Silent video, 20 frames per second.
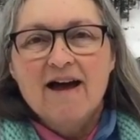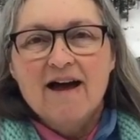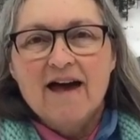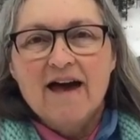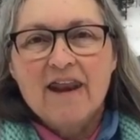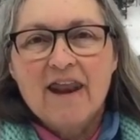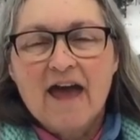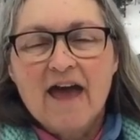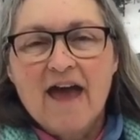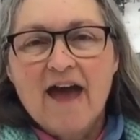
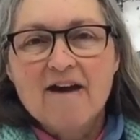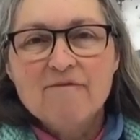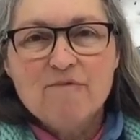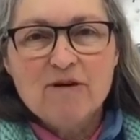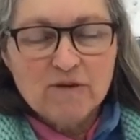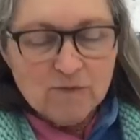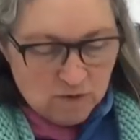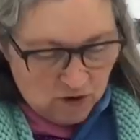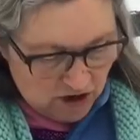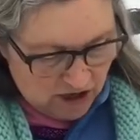And I have
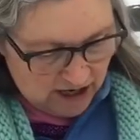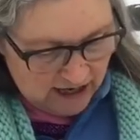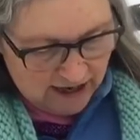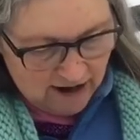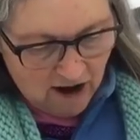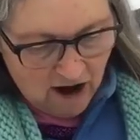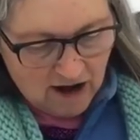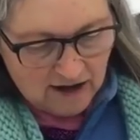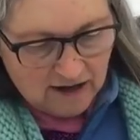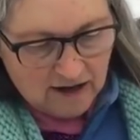been working
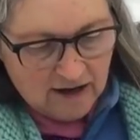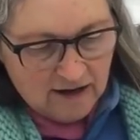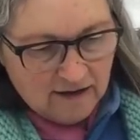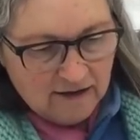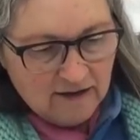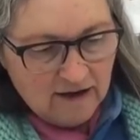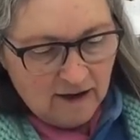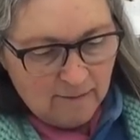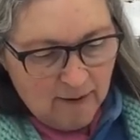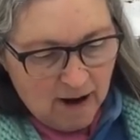on
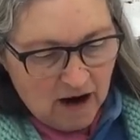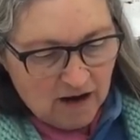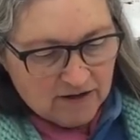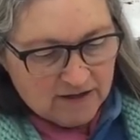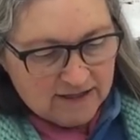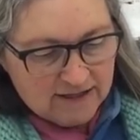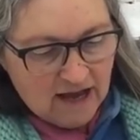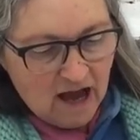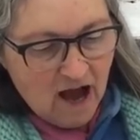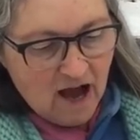a pair of
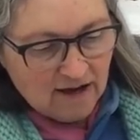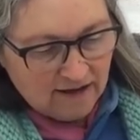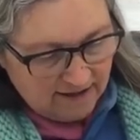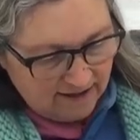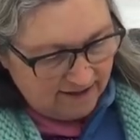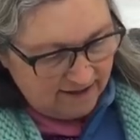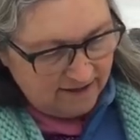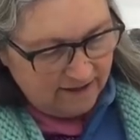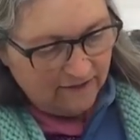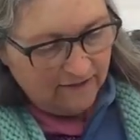
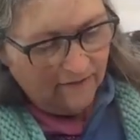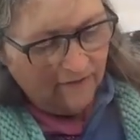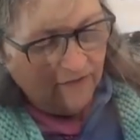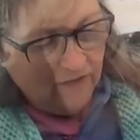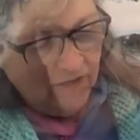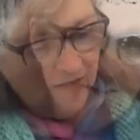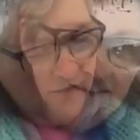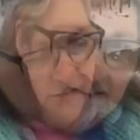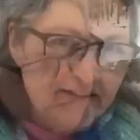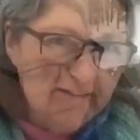socks.
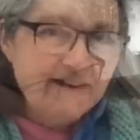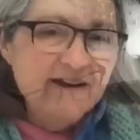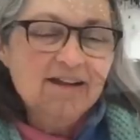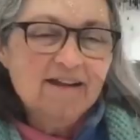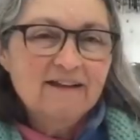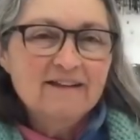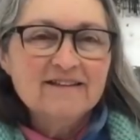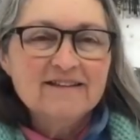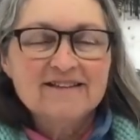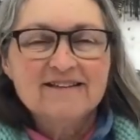
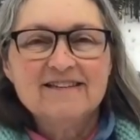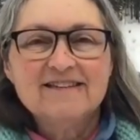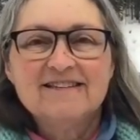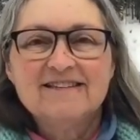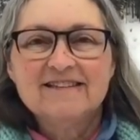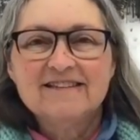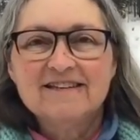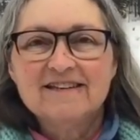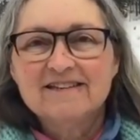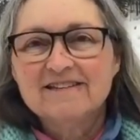This is
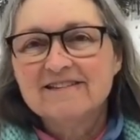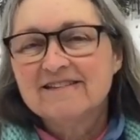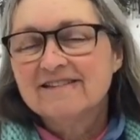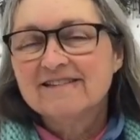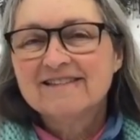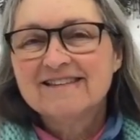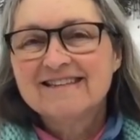the